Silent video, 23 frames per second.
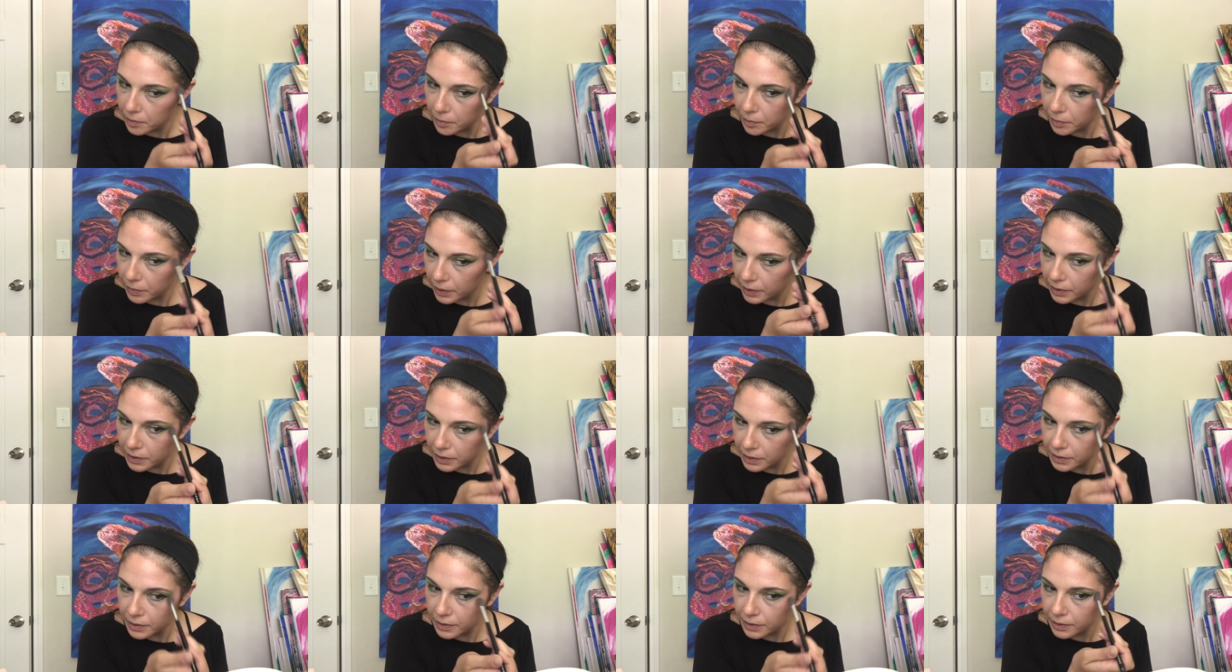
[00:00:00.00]
But
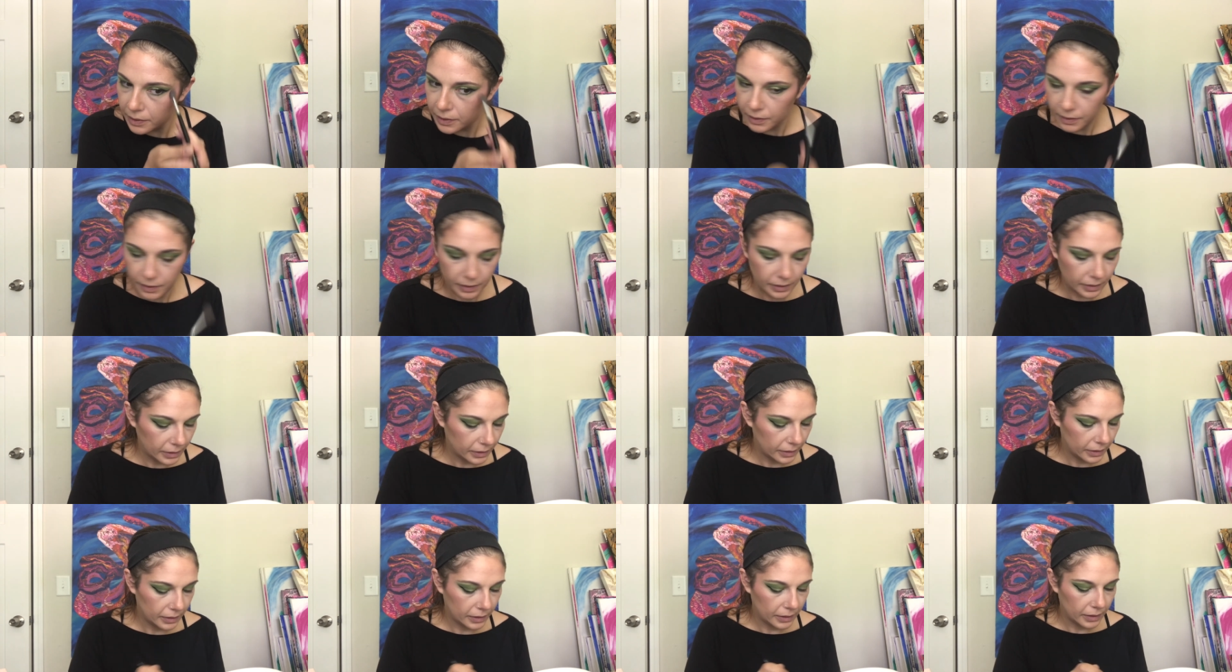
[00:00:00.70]

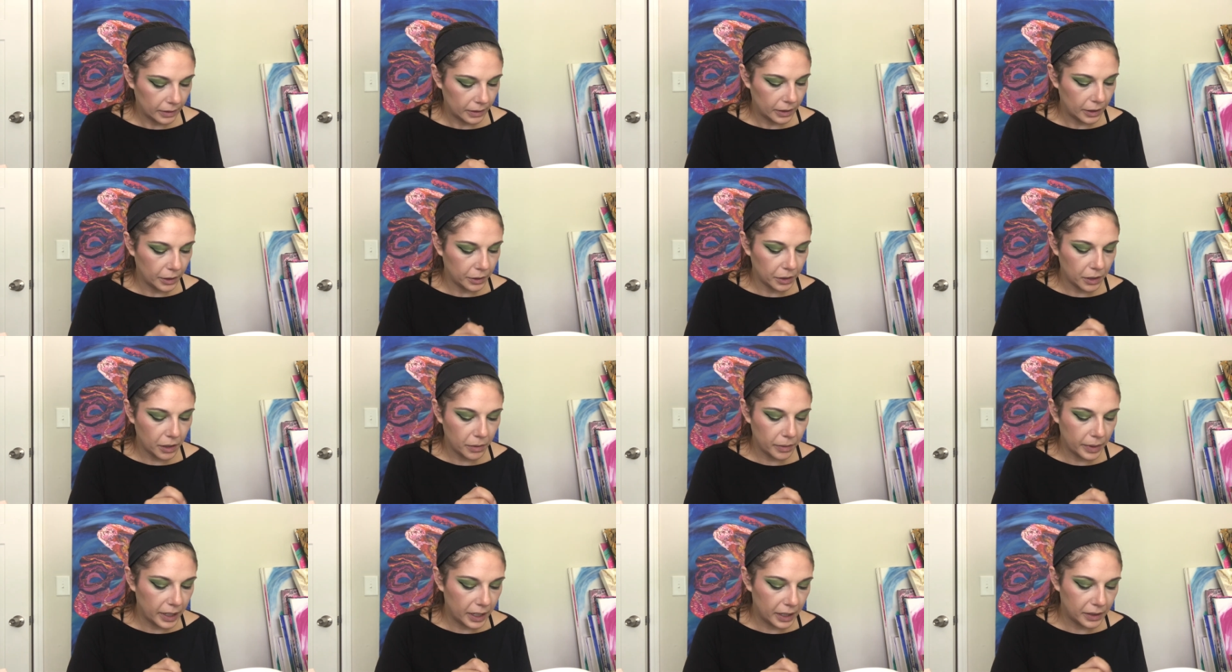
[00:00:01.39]
there's
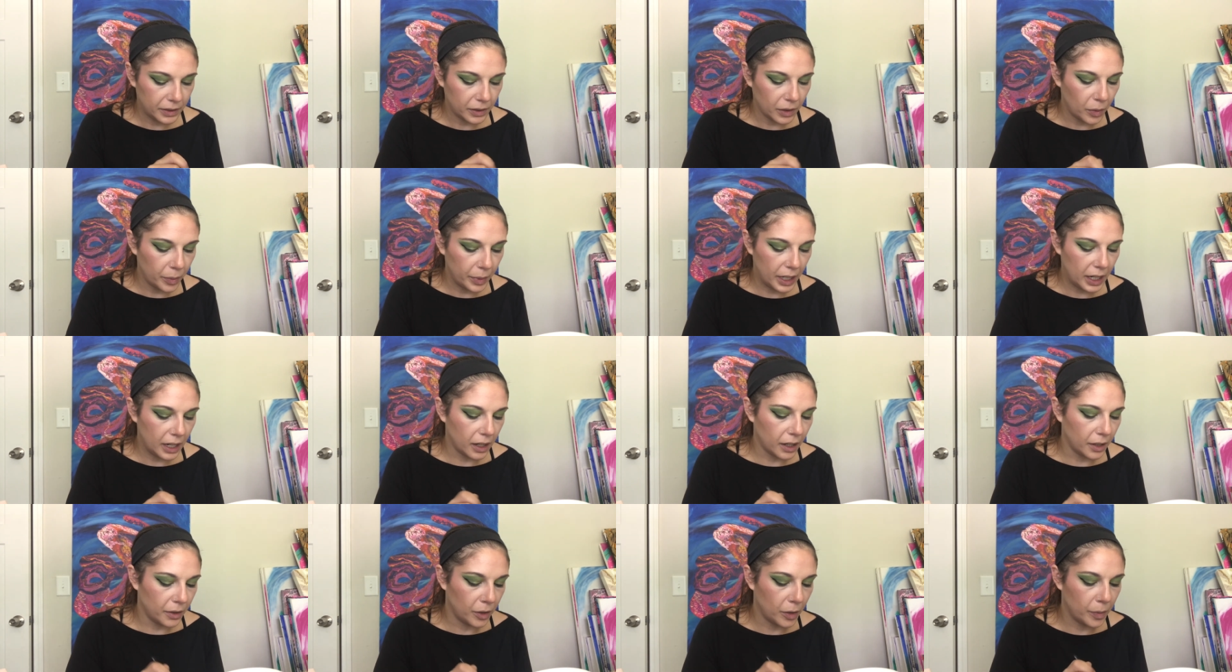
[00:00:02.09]
already so many
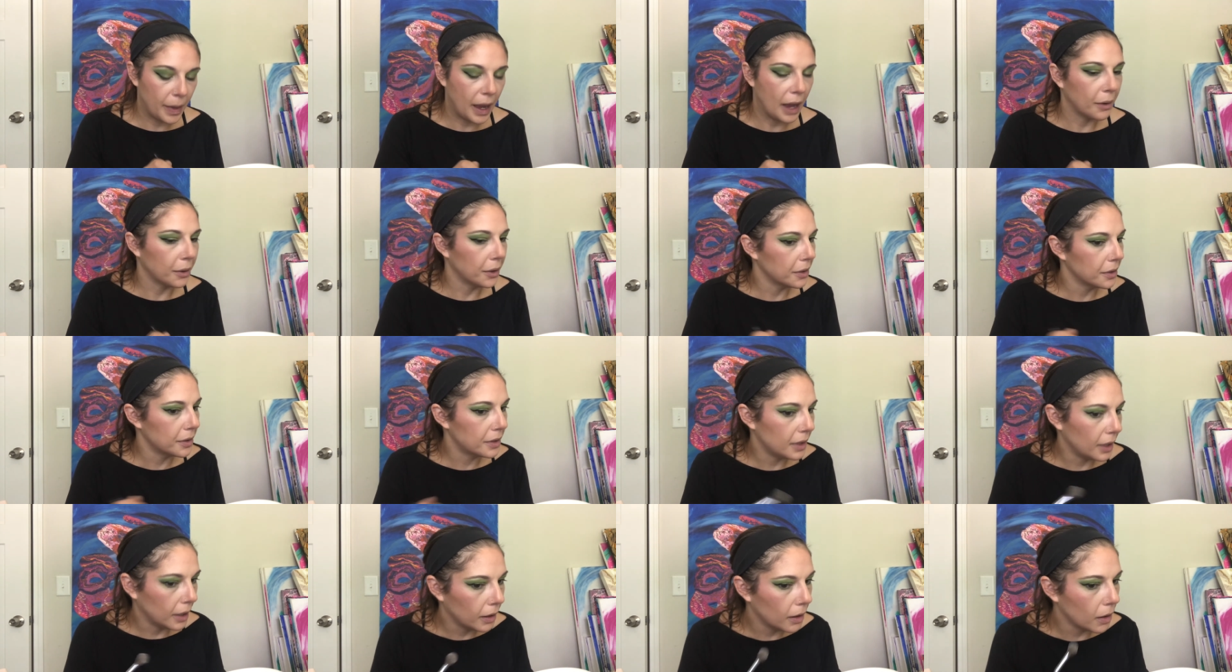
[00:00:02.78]
other powders
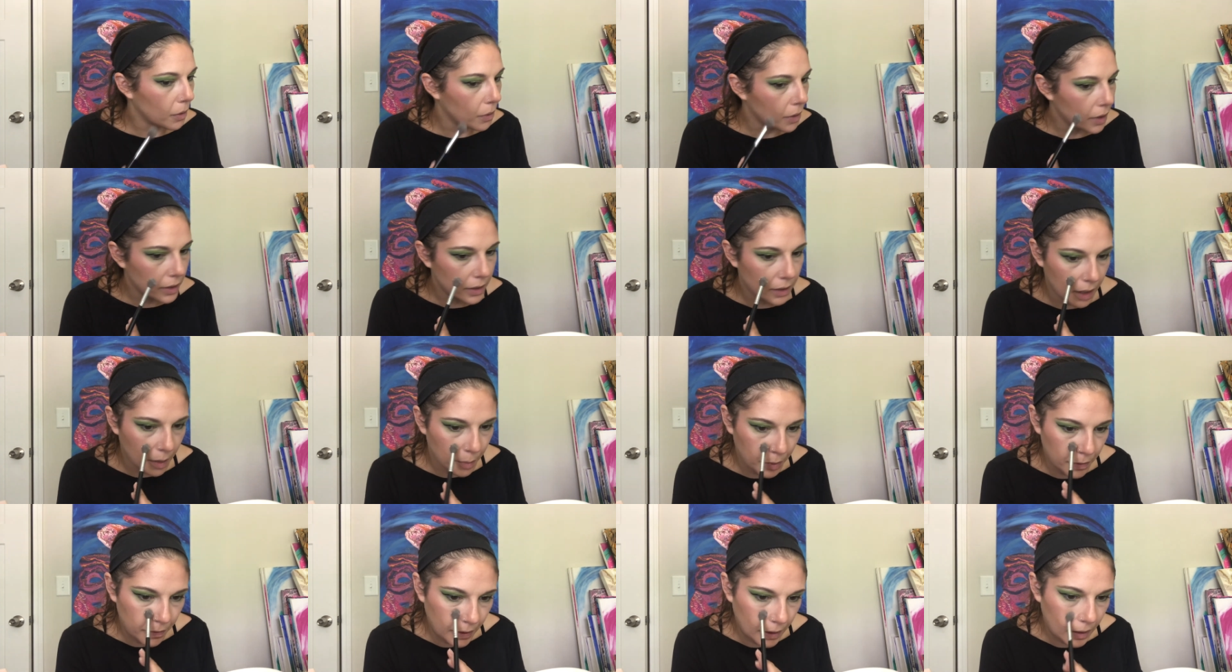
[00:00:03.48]
that go on top
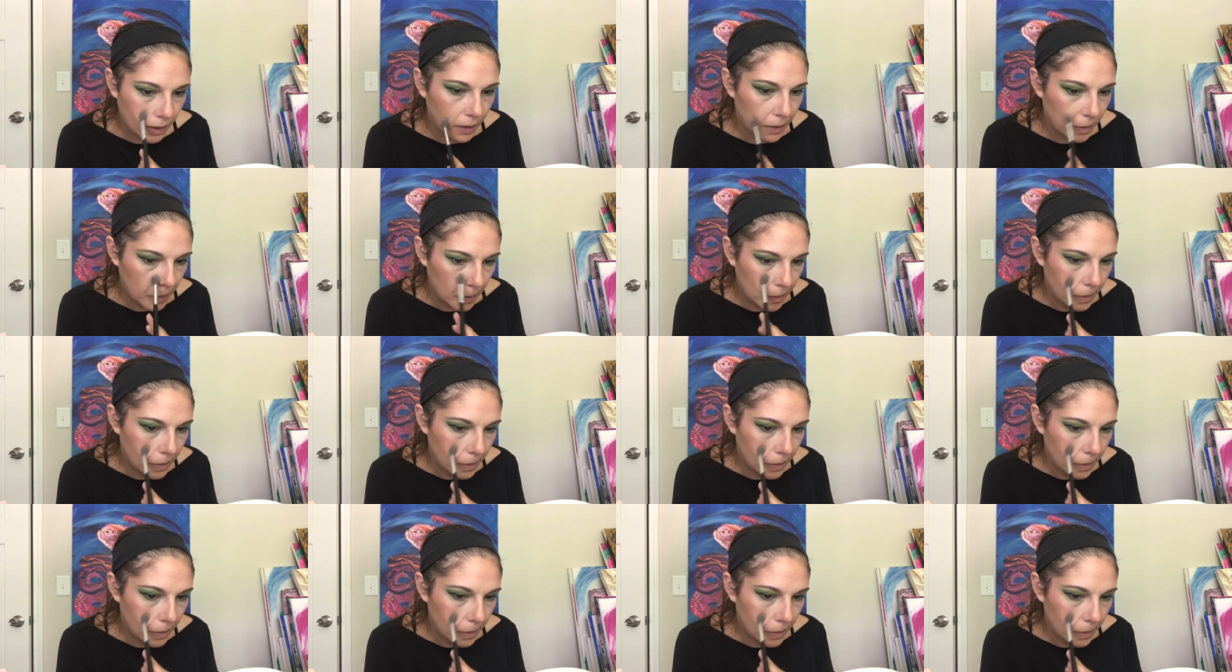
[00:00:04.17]
of it,